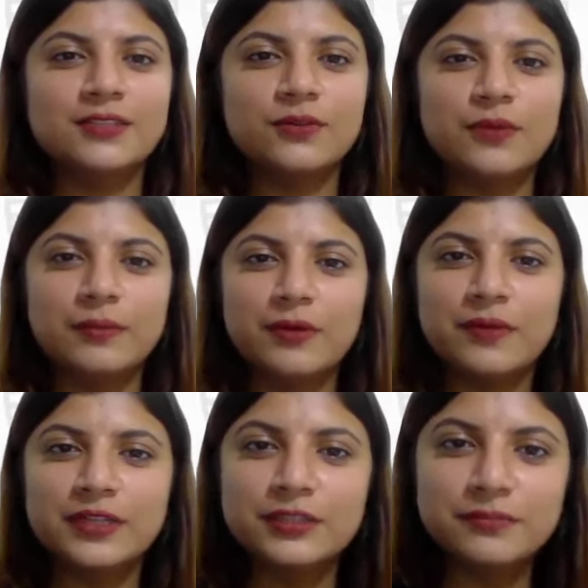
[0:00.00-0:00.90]
So one more
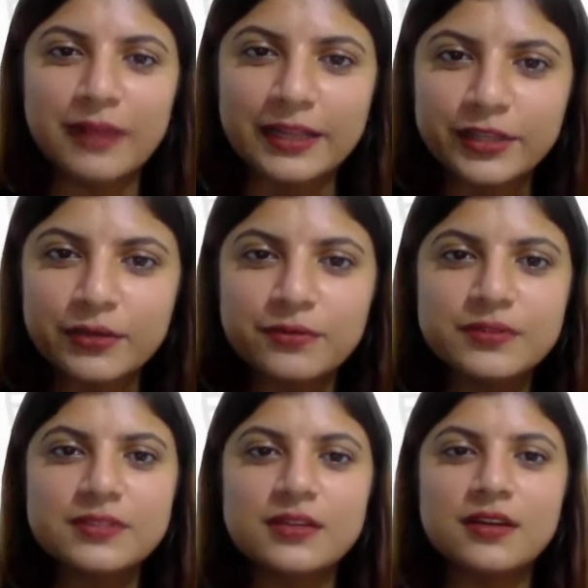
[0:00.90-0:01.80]
question,
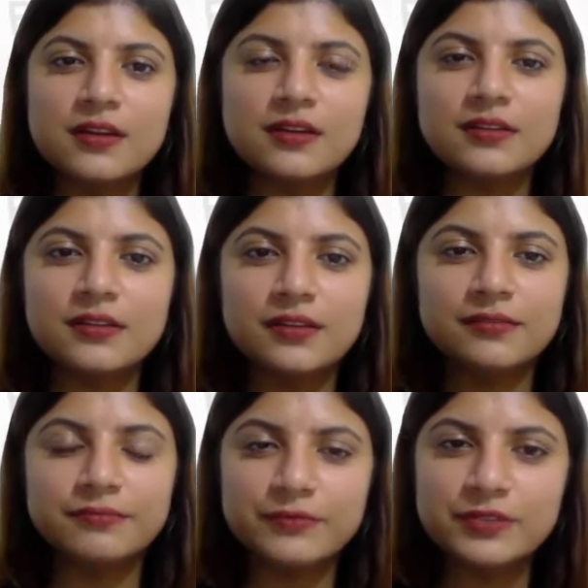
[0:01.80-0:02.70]
Matthews.
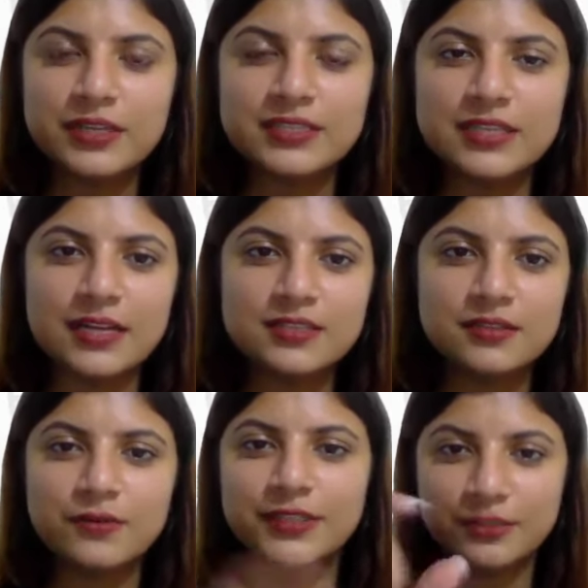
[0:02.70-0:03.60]
He's asked
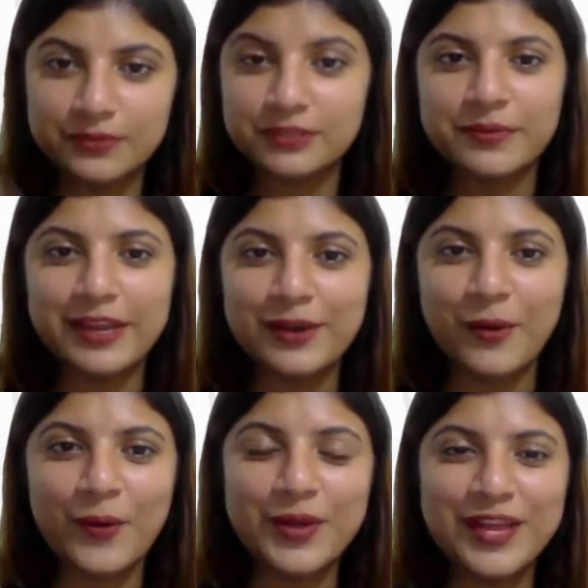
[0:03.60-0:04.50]
a question which is very
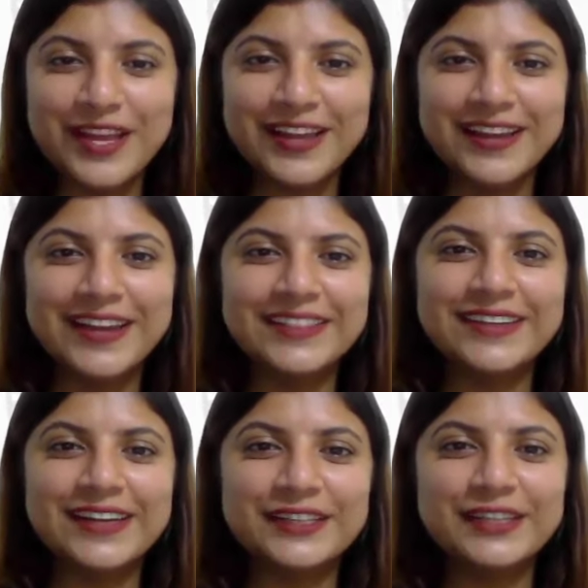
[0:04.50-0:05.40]
long. In
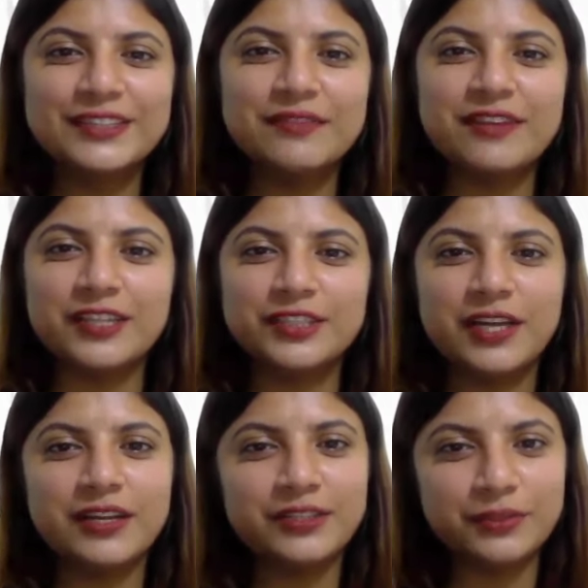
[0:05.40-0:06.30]
the context of
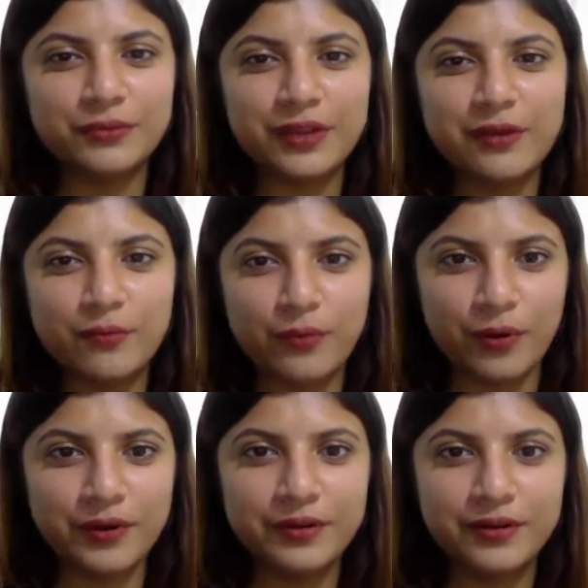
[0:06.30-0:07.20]
Russia and Ukraine
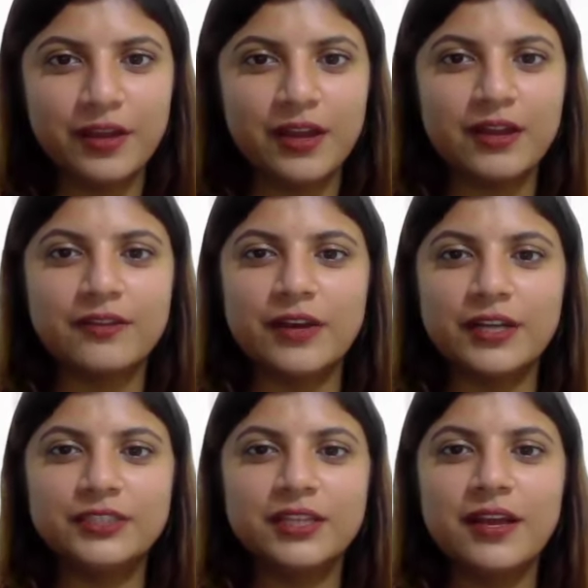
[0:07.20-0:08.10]
war,
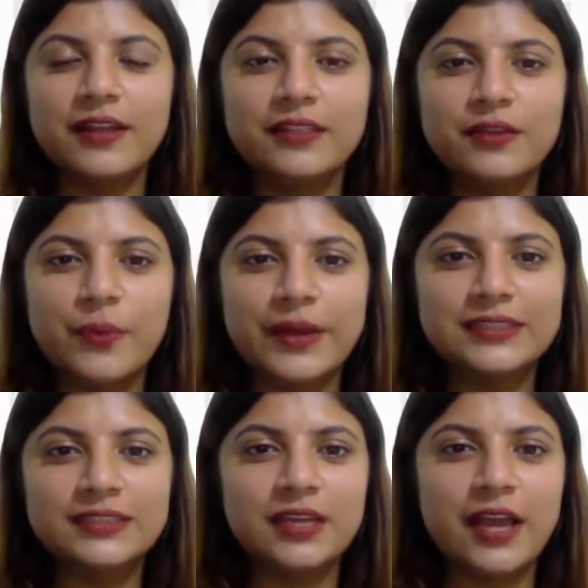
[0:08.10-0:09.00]
Russia and the
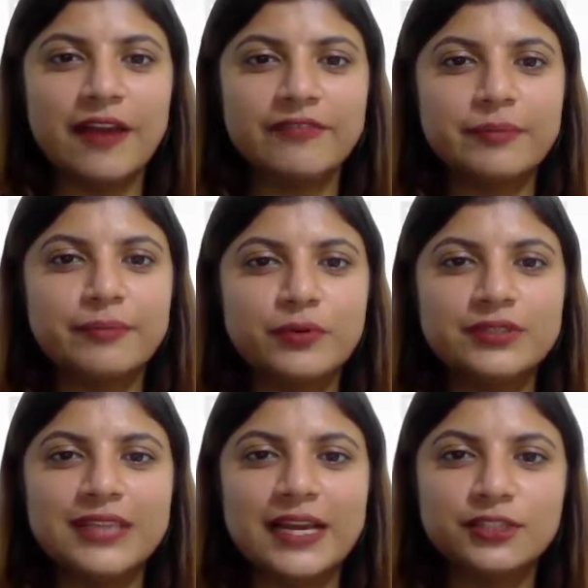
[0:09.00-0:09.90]
West have
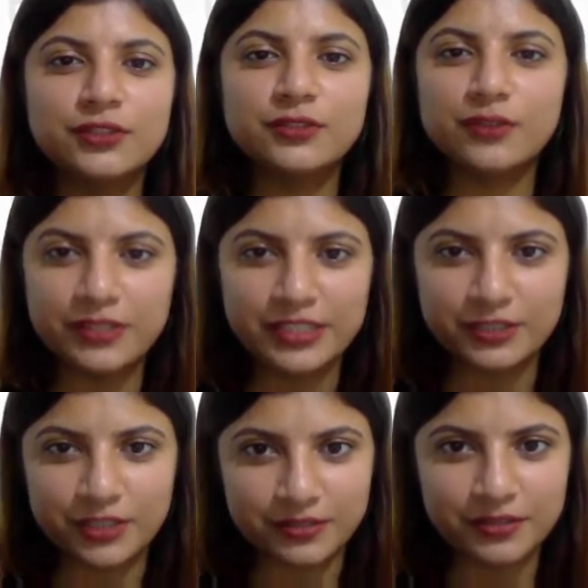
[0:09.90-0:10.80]
imposed sanctions on
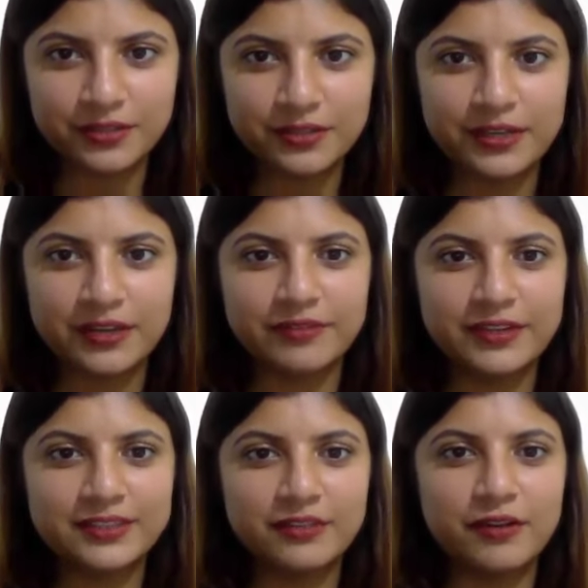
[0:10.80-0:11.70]
each other. It
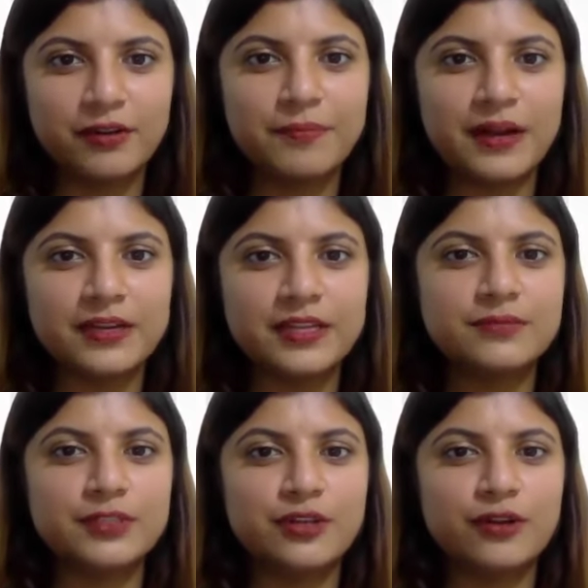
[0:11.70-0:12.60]
affects the third
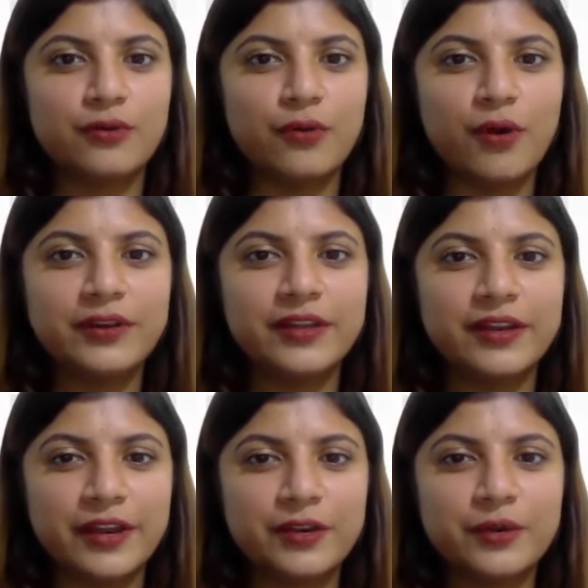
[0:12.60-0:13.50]
parties which are not
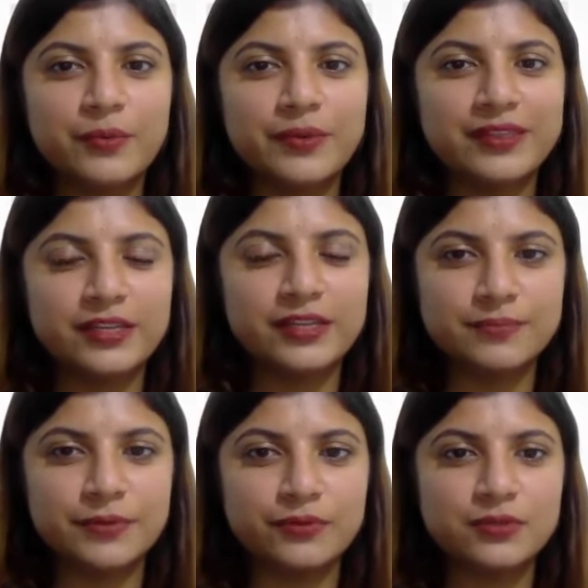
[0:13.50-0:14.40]
connected with the
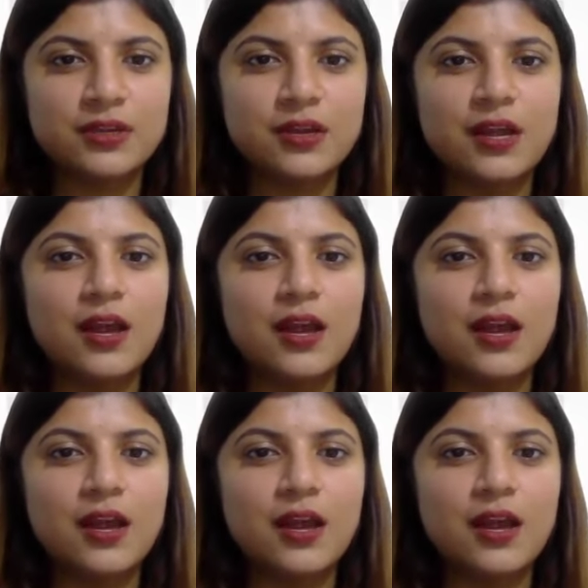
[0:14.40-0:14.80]
disputes.